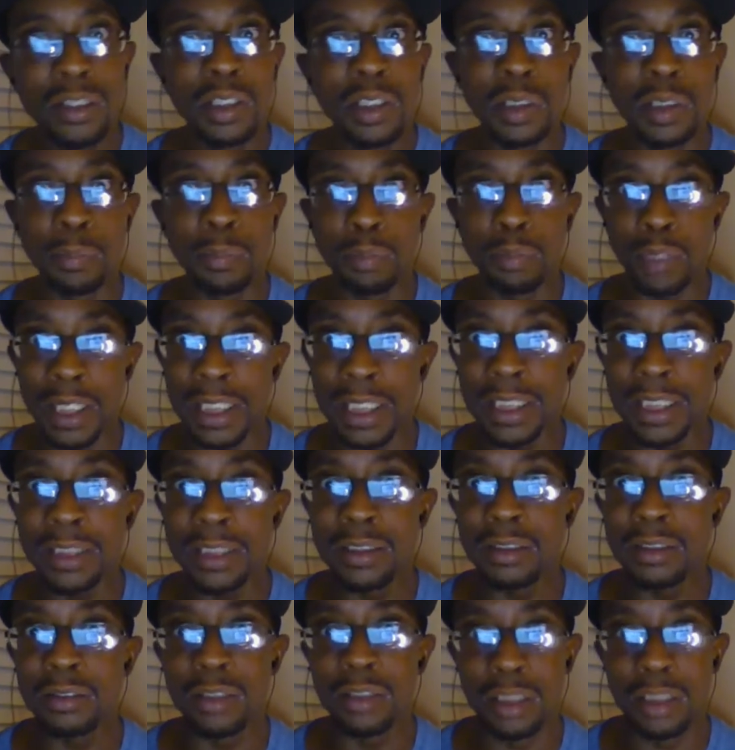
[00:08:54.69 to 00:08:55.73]
The
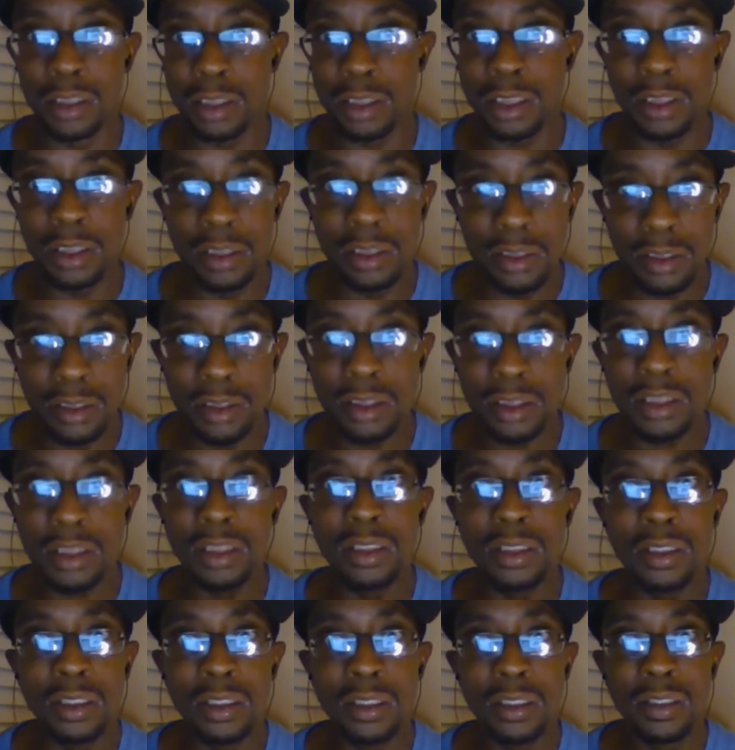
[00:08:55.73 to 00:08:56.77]
Brandon, the Cooks,
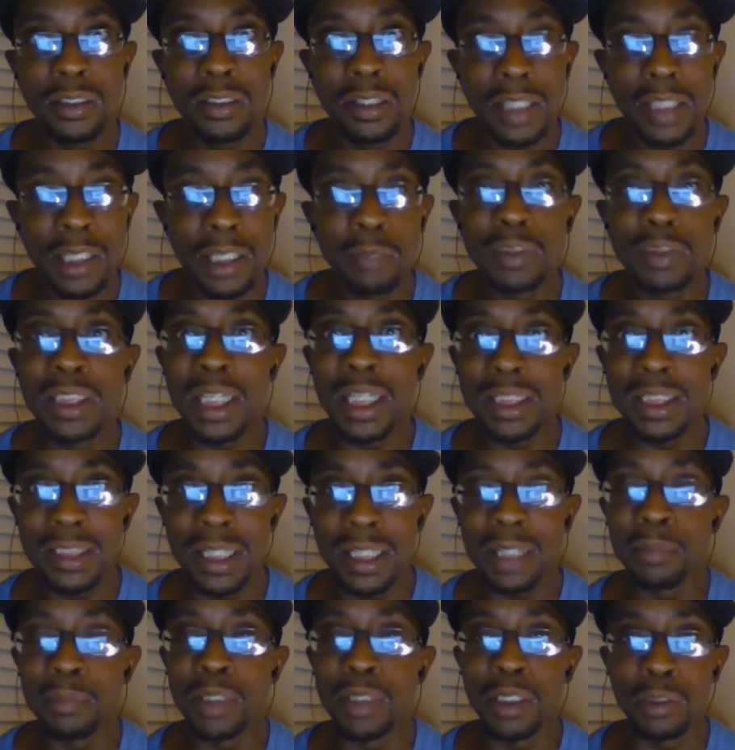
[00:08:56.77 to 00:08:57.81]
he was
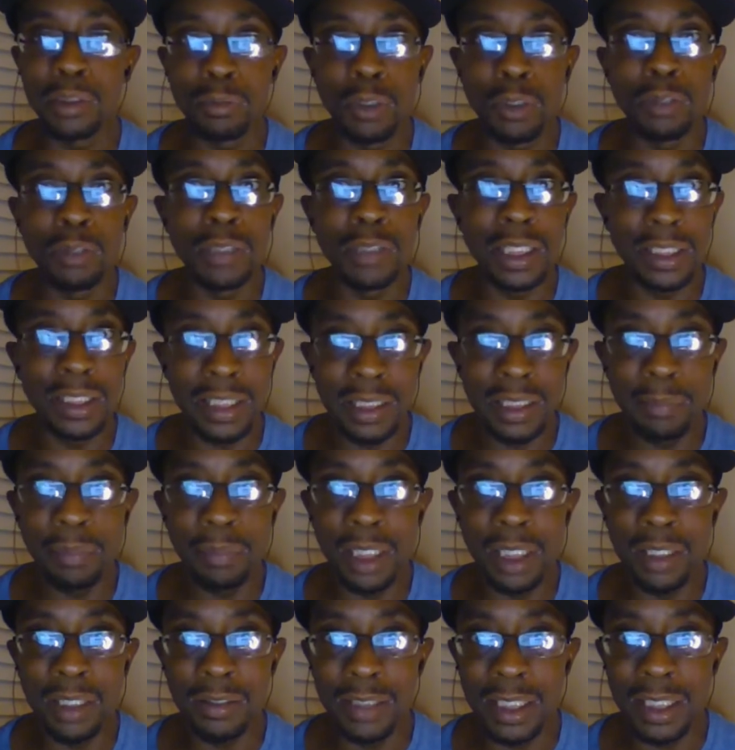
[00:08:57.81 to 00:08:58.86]
actually able to throw that deep
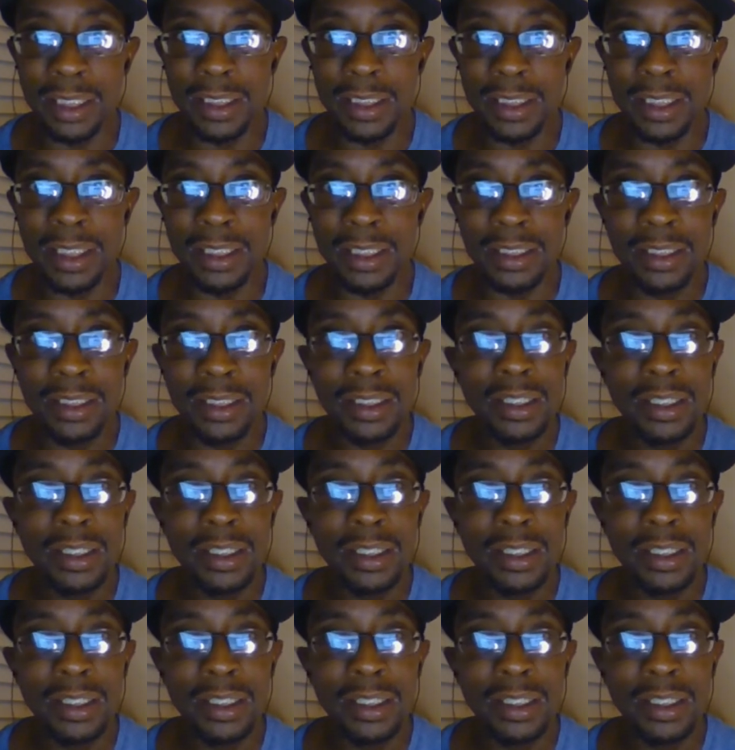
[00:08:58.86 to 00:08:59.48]
ball like that.